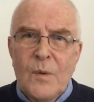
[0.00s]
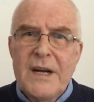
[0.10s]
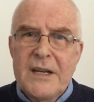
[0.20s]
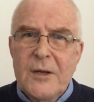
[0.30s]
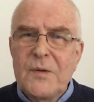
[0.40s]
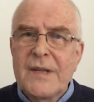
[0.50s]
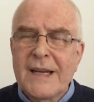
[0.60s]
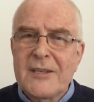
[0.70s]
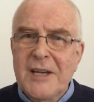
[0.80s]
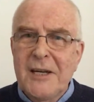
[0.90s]
Where do you
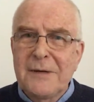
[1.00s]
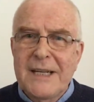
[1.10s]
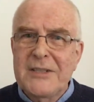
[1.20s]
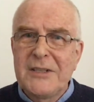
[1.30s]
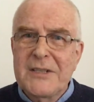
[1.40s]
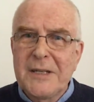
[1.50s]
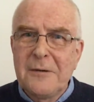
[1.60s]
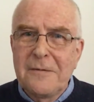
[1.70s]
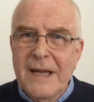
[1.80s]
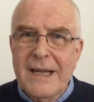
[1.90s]
think Generation
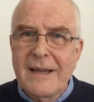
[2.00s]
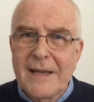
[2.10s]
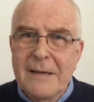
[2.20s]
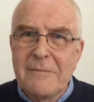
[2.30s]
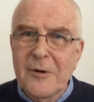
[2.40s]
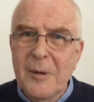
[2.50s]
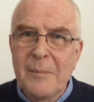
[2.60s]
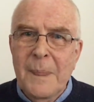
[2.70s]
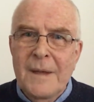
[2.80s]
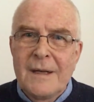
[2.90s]
Snowflake came
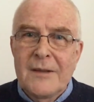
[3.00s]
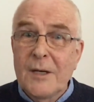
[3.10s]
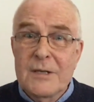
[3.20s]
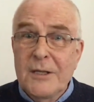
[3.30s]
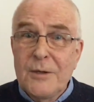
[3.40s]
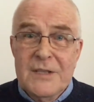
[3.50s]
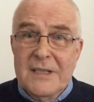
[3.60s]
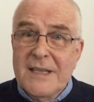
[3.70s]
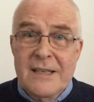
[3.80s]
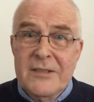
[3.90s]
from? Those
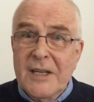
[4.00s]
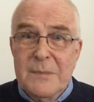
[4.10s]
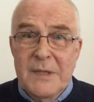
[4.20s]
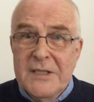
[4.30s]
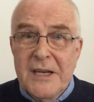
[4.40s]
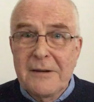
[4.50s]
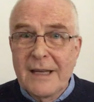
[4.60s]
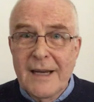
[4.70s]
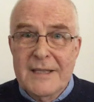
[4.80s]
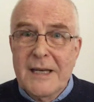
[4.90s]
losers didn't just
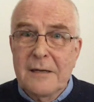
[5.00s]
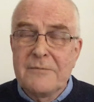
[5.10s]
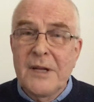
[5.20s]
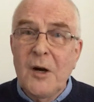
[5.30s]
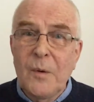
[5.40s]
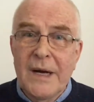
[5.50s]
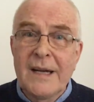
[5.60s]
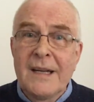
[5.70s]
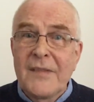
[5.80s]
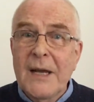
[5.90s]
materialize out of
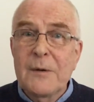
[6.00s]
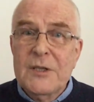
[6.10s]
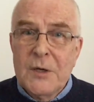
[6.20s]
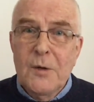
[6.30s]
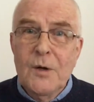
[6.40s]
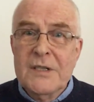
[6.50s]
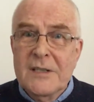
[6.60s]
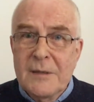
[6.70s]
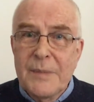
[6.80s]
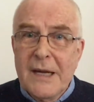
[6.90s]
nowhere. They were taught
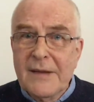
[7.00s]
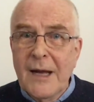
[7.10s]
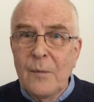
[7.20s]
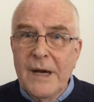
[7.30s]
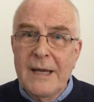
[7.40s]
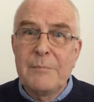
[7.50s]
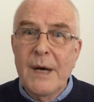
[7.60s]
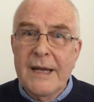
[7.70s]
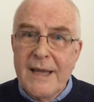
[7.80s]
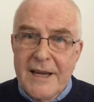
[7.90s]
to be that way
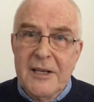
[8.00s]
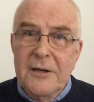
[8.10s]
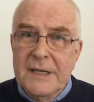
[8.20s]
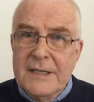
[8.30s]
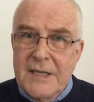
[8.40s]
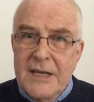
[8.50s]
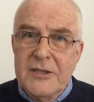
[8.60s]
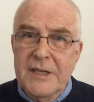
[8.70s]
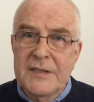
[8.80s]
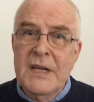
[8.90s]
by ignorant
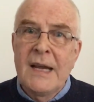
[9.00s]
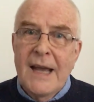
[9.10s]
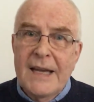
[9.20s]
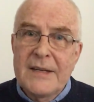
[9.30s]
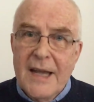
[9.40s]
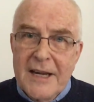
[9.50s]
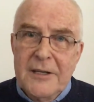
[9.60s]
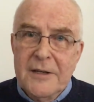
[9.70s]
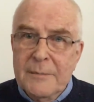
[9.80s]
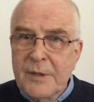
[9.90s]
teachers and
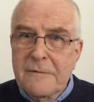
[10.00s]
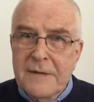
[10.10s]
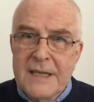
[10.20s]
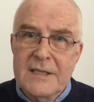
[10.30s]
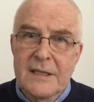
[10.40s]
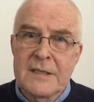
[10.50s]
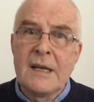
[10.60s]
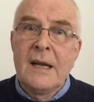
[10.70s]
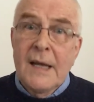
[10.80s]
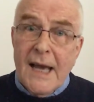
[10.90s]
ignorant professors,
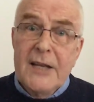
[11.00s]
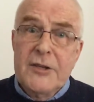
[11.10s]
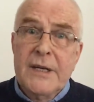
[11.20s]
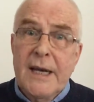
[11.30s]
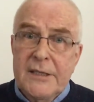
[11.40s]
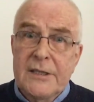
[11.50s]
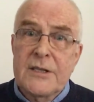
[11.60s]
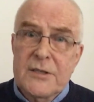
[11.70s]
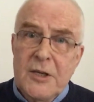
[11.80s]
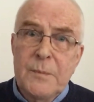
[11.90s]
educated,
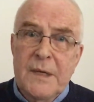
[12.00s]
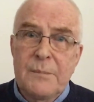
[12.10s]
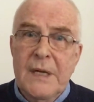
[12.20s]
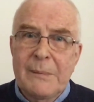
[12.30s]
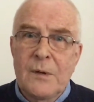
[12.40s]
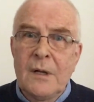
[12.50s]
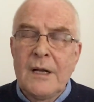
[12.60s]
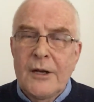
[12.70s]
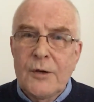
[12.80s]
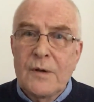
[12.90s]
stupid people
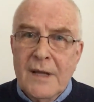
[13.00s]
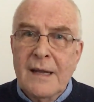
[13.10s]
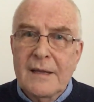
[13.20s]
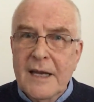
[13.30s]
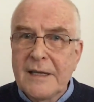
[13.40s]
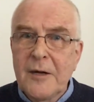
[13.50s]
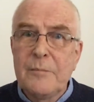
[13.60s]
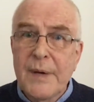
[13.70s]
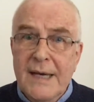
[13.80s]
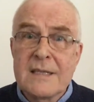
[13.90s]
who think they know
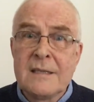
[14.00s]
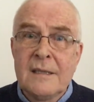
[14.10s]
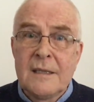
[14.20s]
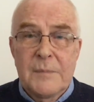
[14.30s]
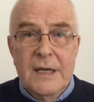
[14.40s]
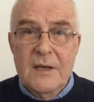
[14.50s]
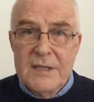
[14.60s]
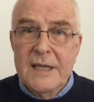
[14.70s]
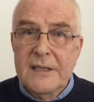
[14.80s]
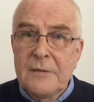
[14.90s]
best because
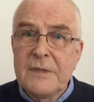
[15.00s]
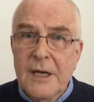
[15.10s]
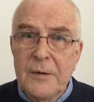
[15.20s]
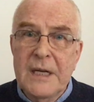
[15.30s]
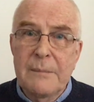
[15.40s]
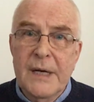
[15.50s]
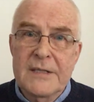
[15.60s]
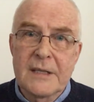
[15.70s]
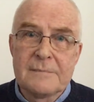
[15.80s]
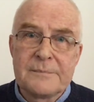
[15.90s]
they don't know any
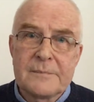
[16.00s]
better.